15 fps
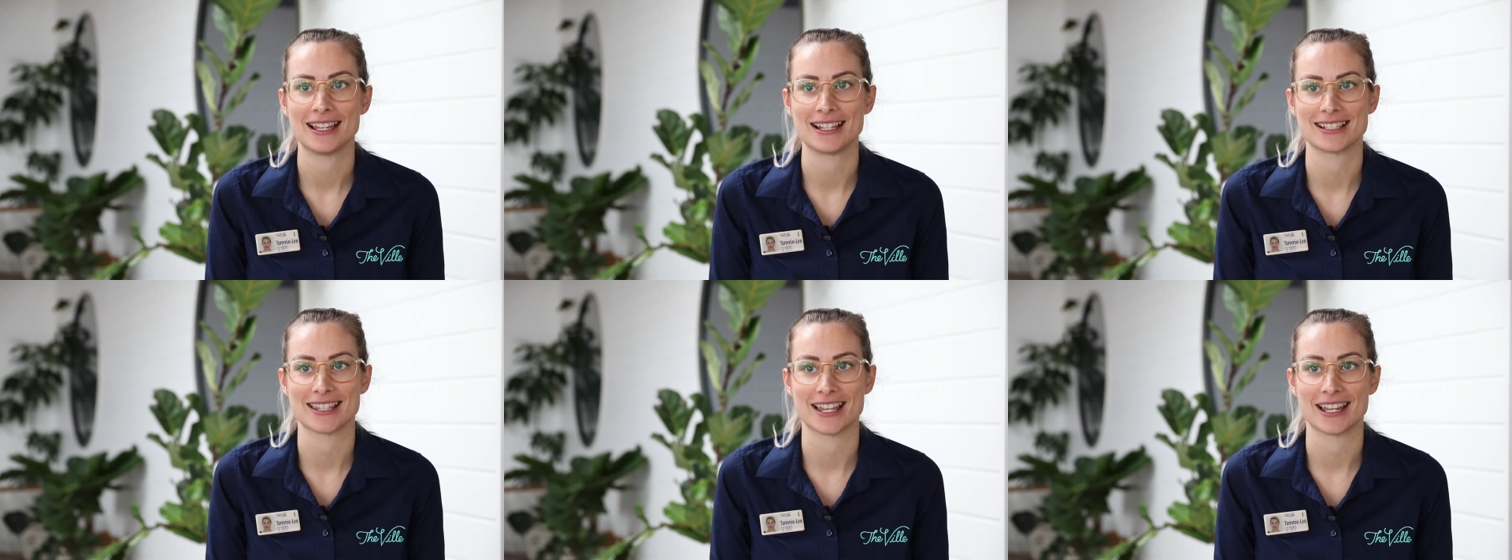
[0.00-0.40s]

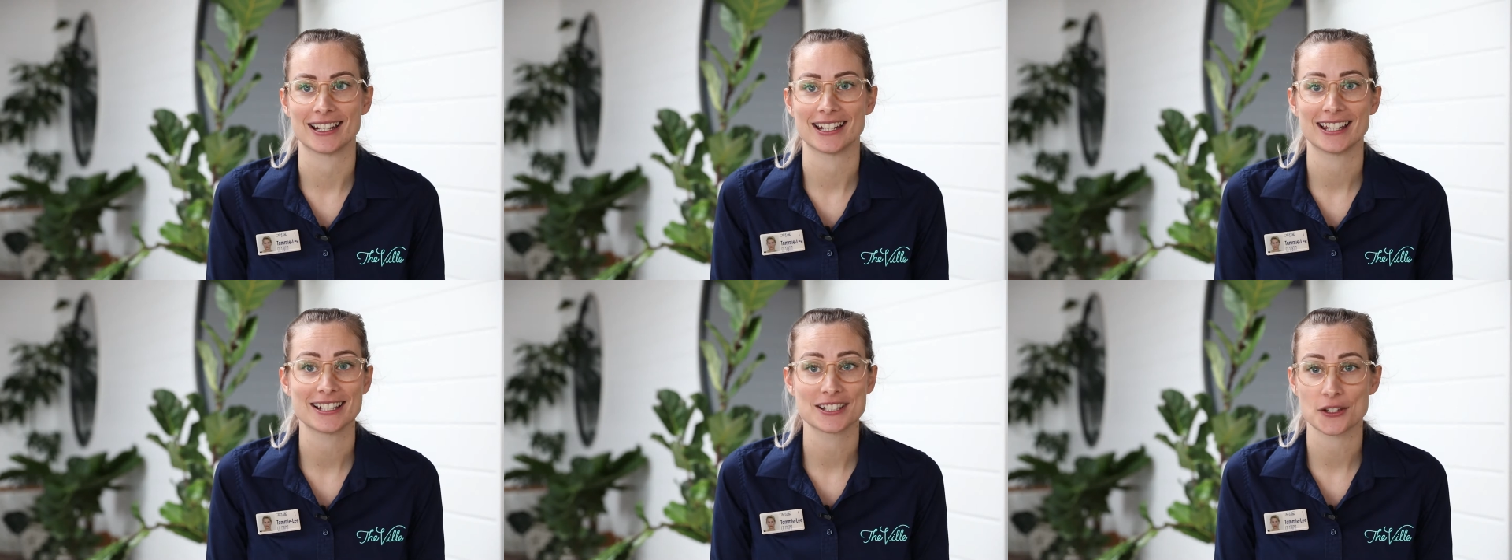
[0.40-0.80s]
is that
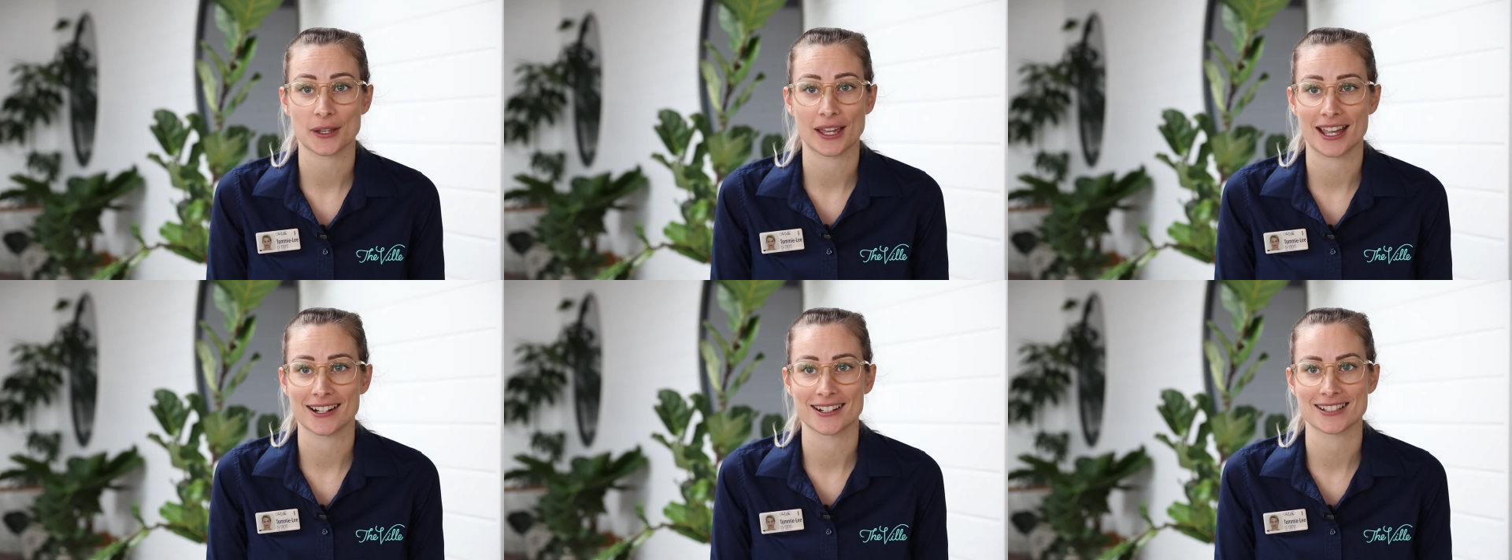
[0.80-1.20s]
it's
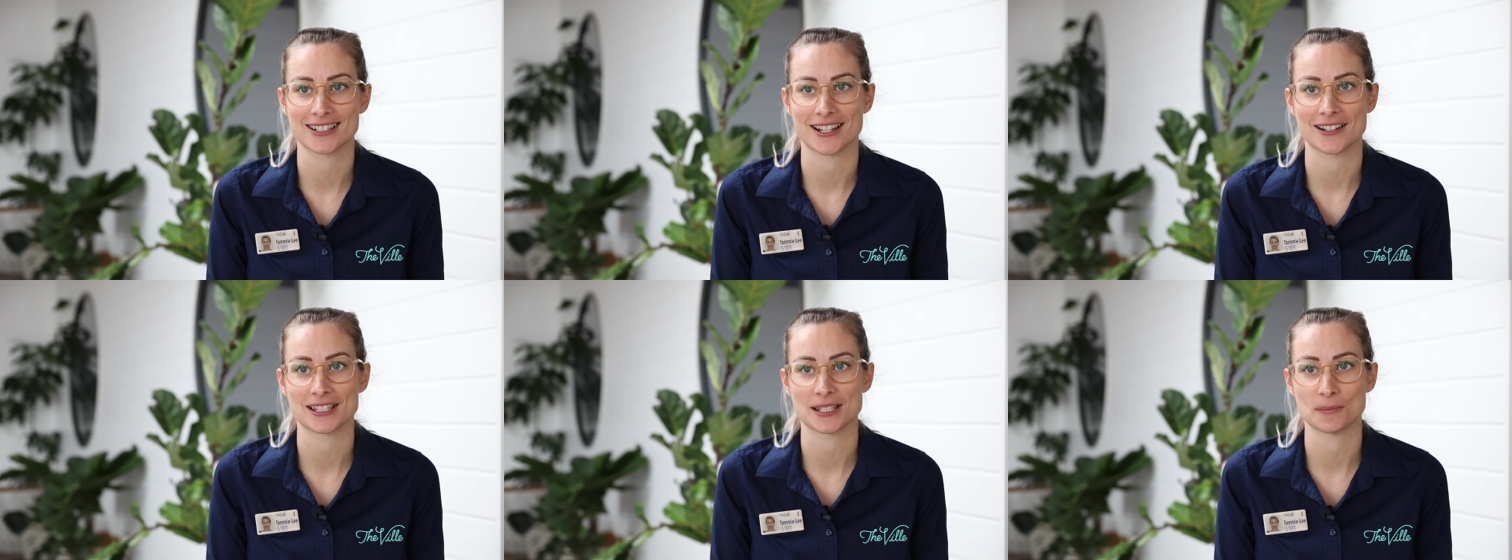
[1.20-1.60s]
okay to
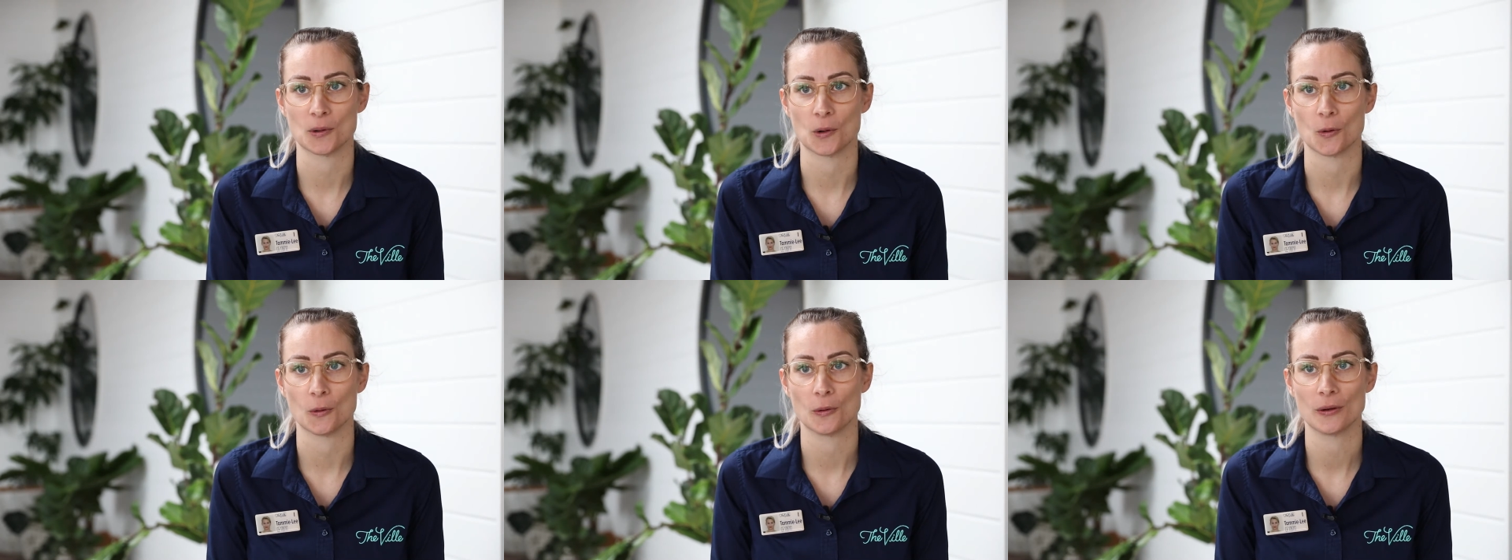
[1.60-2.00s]
start
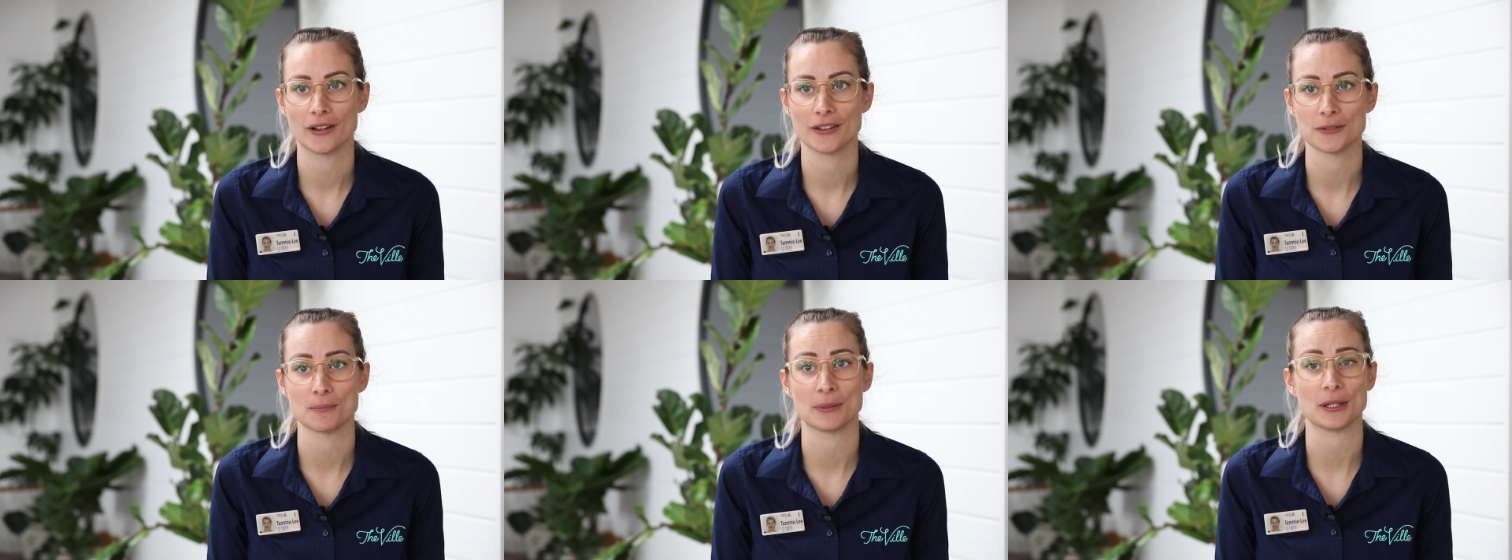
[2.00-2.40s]
small,
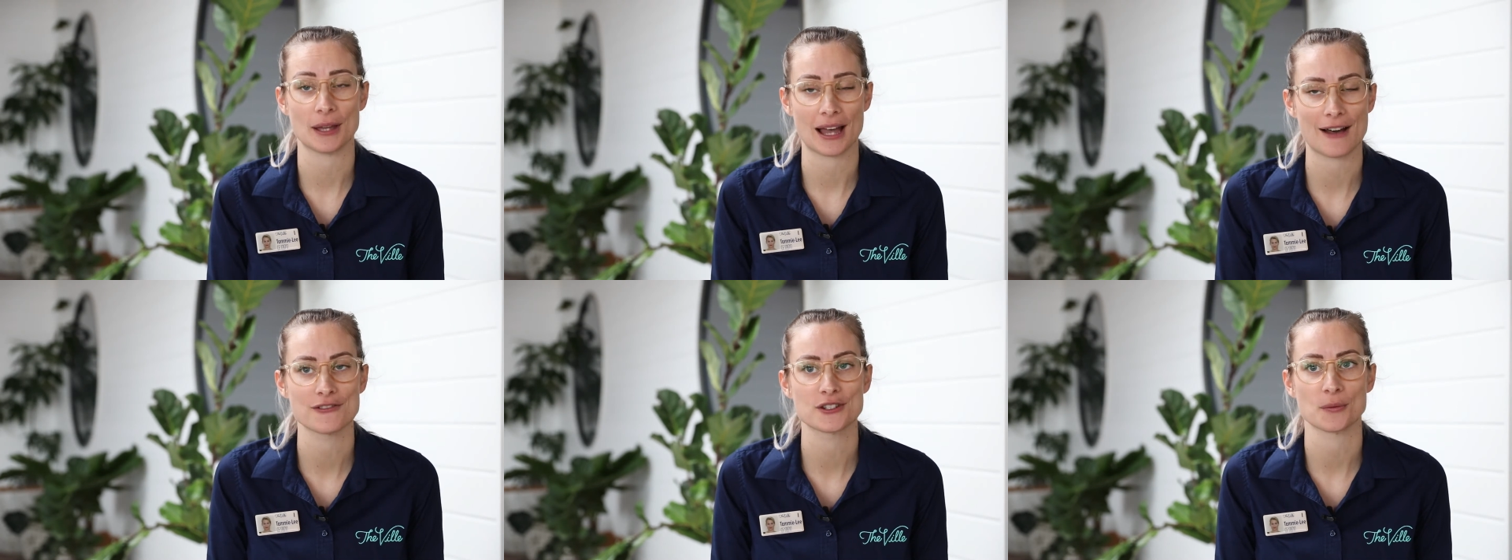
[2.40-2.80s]
but you
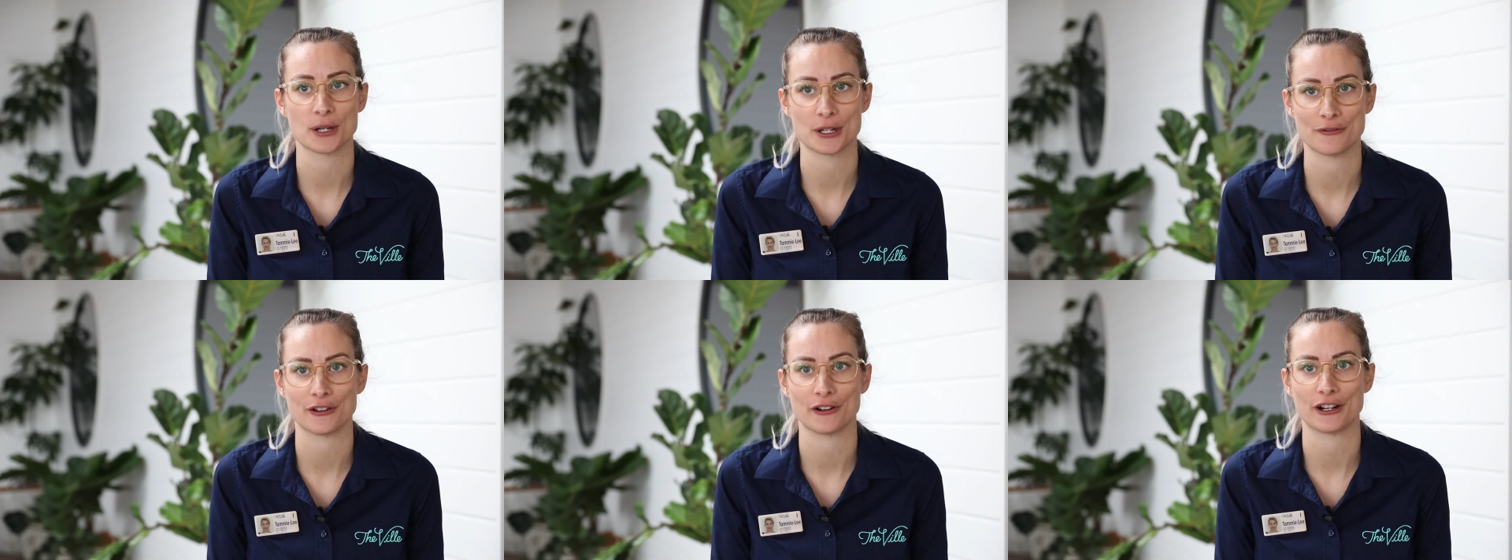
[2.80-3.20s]
have to
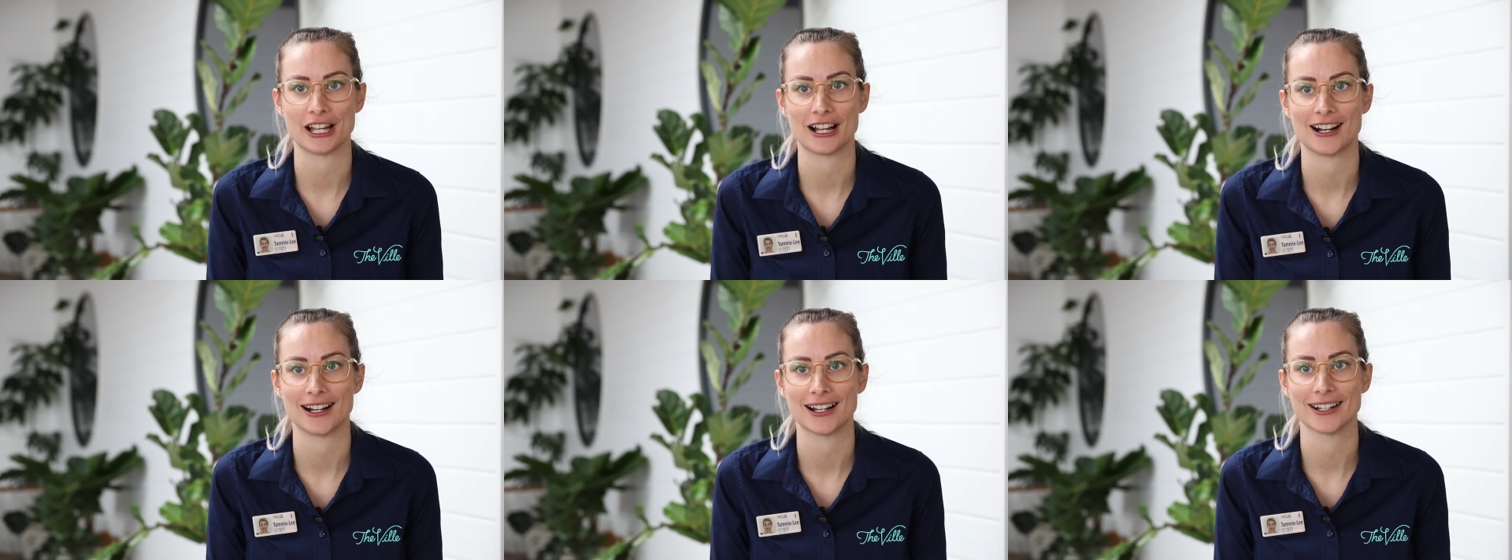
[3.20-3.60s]
work very
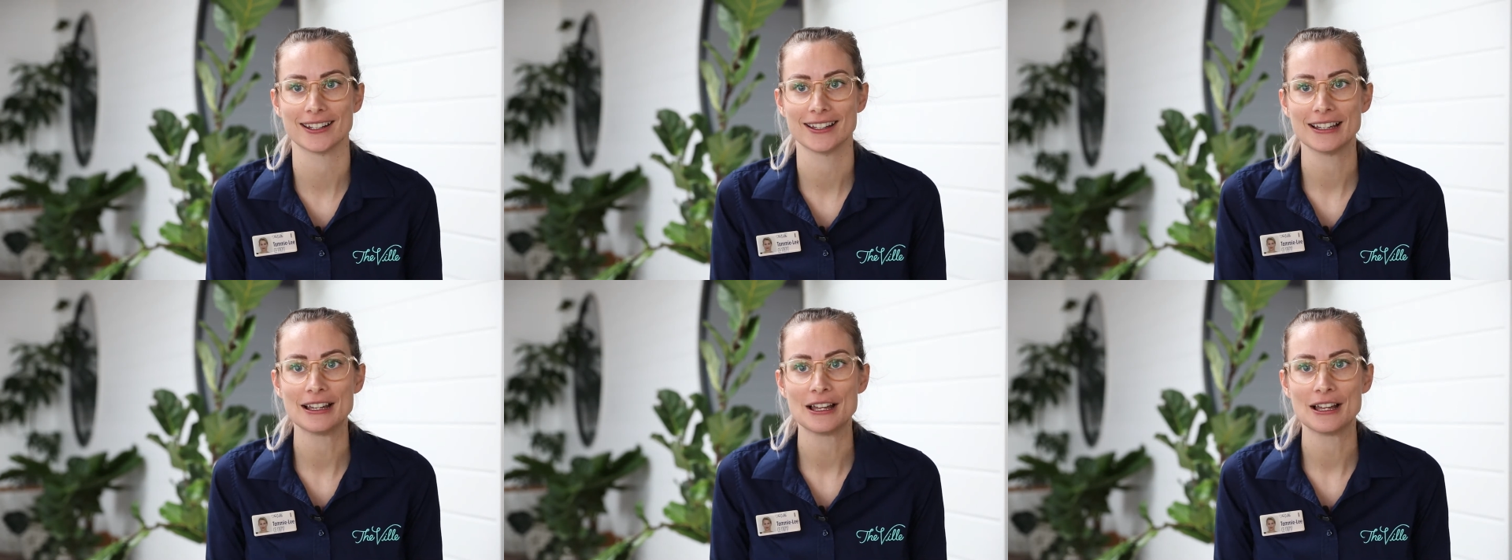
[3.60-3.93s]
hard.